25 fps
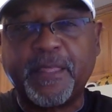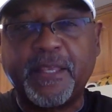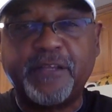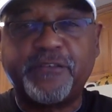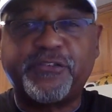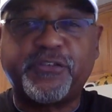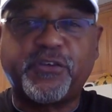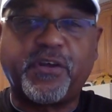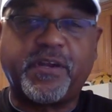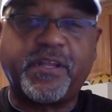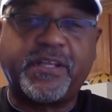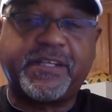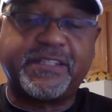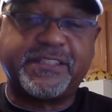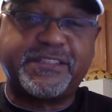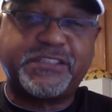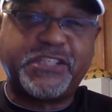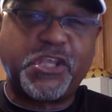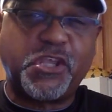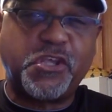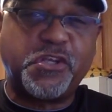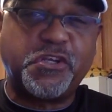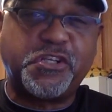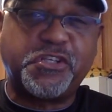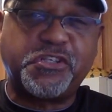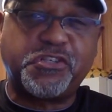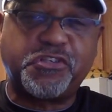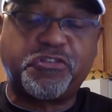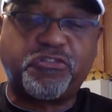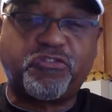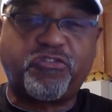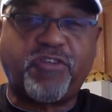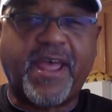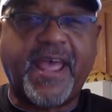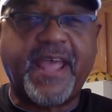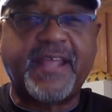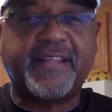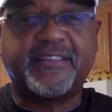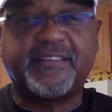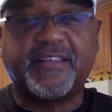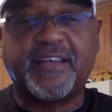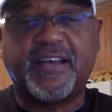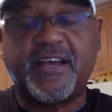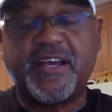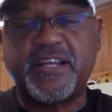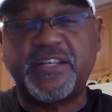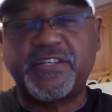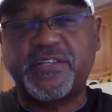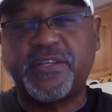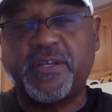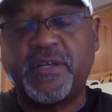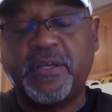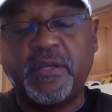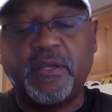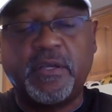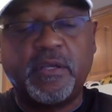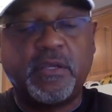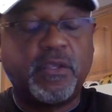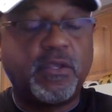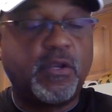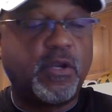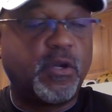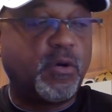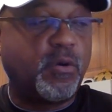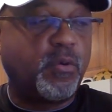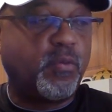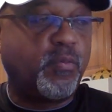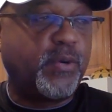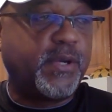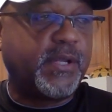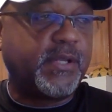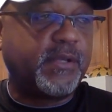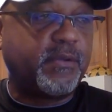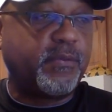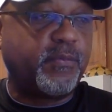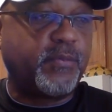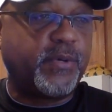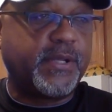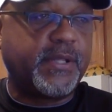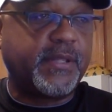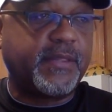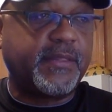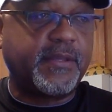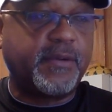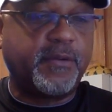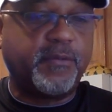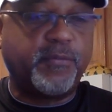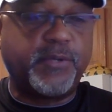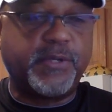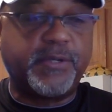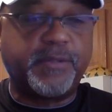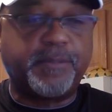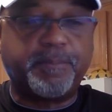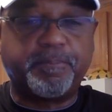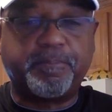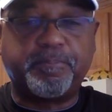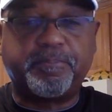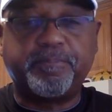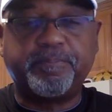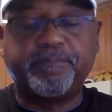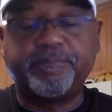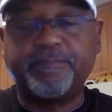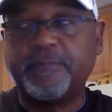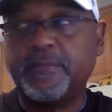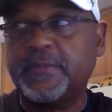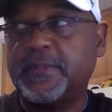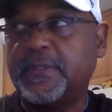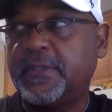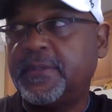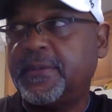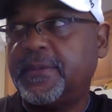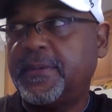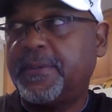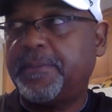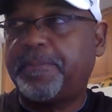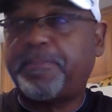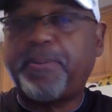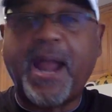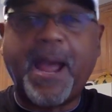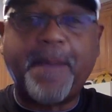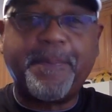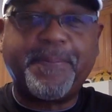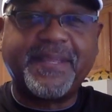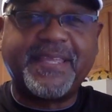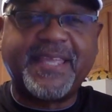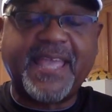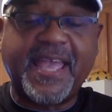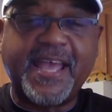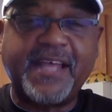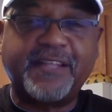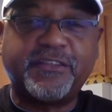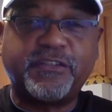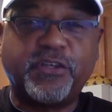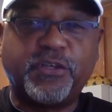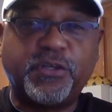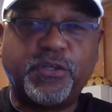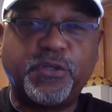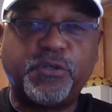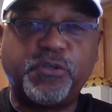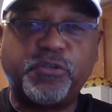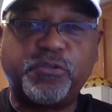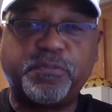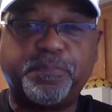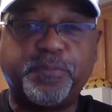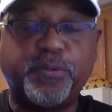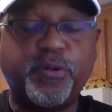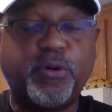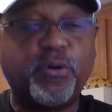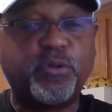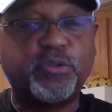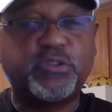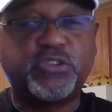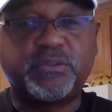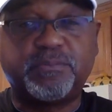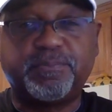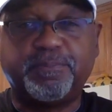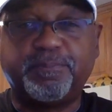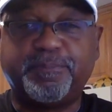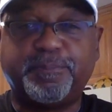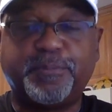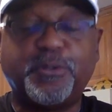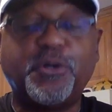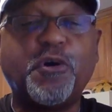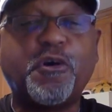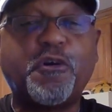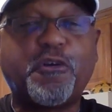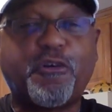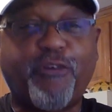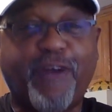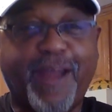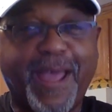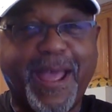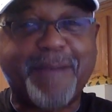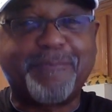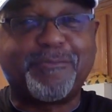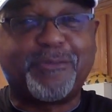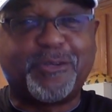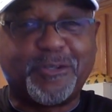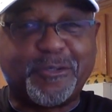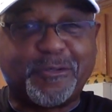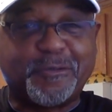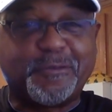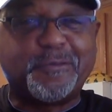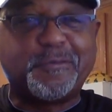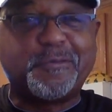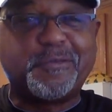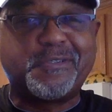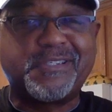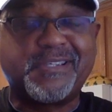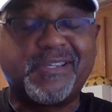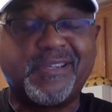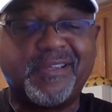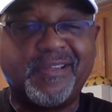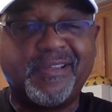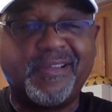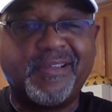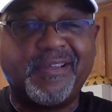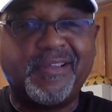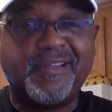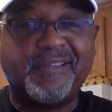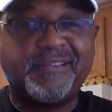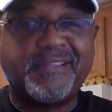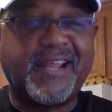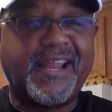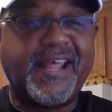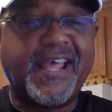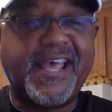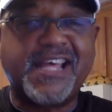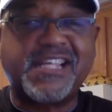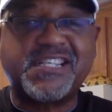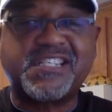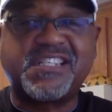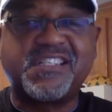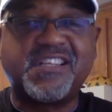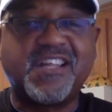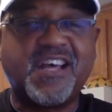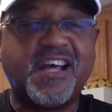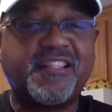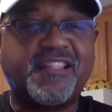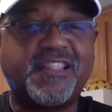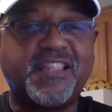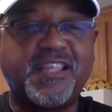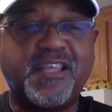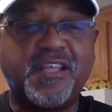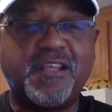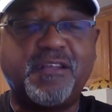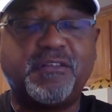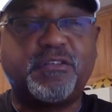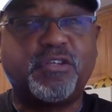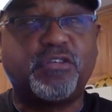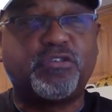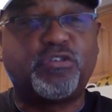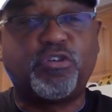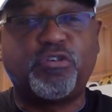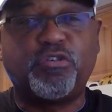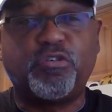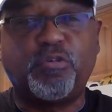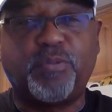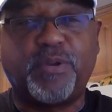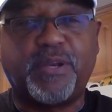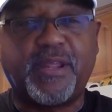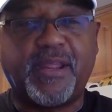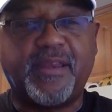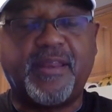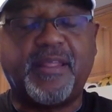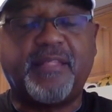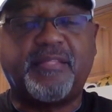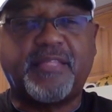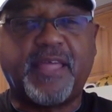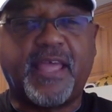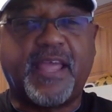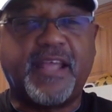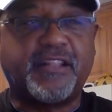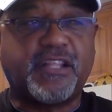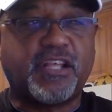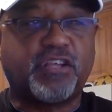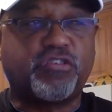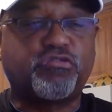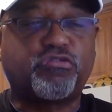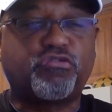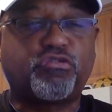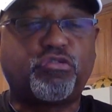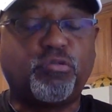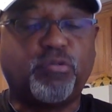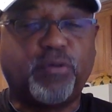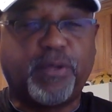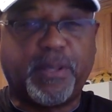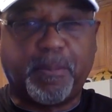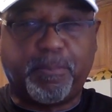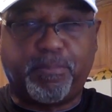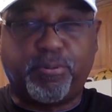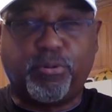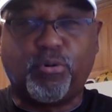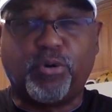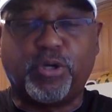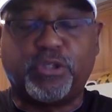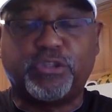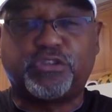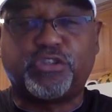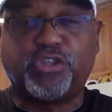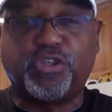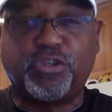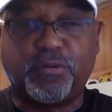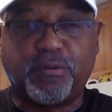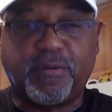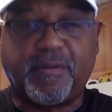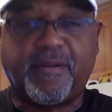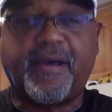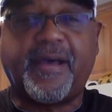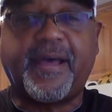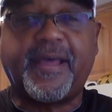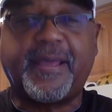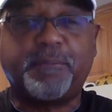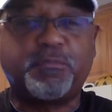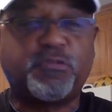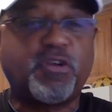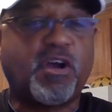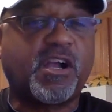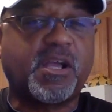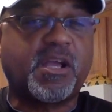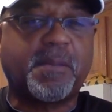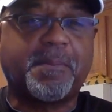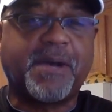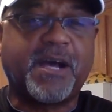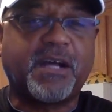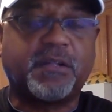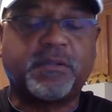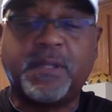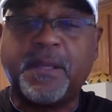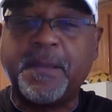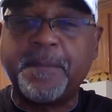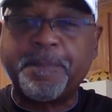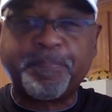is going to continue to distract us, with propaganda news, bull crap news that has nothing to do with anything that's truly important to you and I. I'm talking about,